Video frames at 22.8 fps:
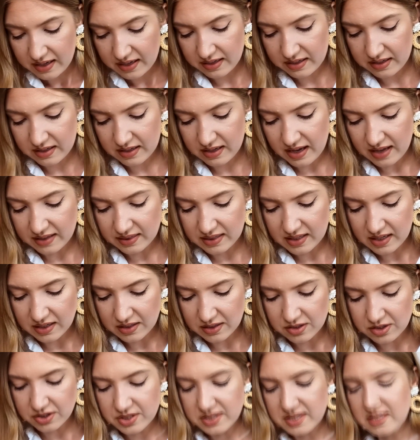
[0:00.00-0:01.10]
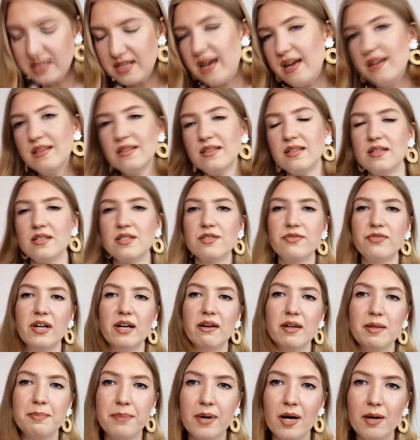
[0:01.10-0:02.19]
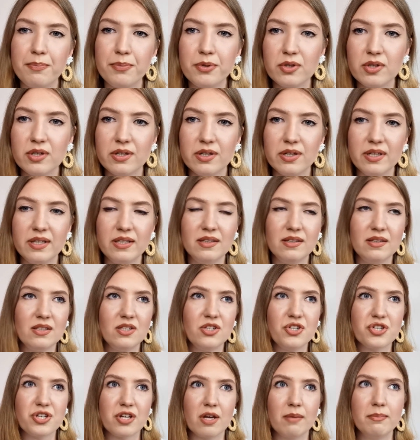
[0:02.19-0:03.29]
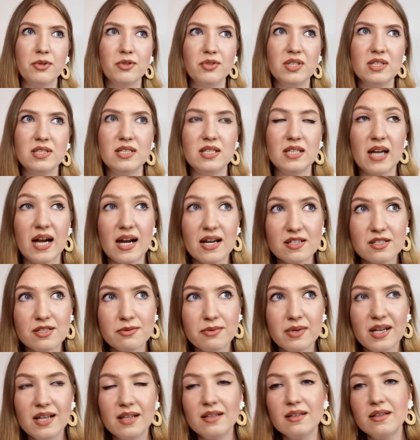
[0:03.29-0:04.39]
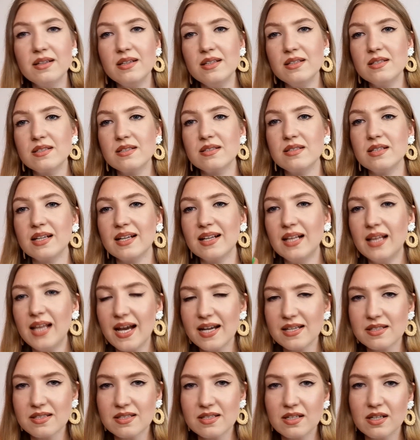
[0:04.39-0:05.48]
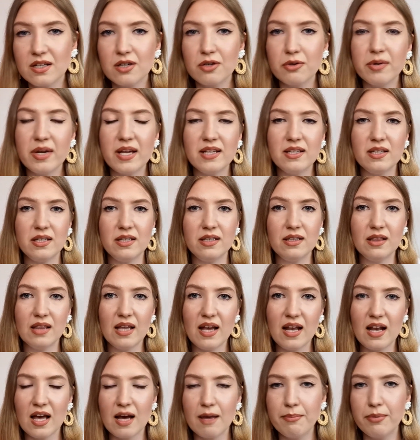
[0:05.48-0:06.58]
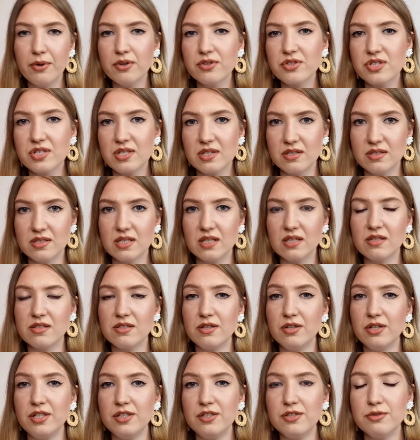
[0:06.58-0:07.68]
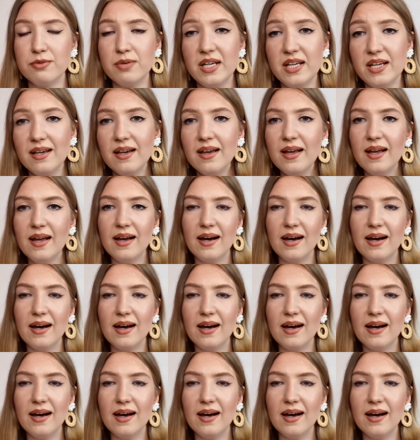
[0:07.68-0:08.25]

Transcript: Another scent is very popular in niche community as well, is the classic already, Labo Santal 33.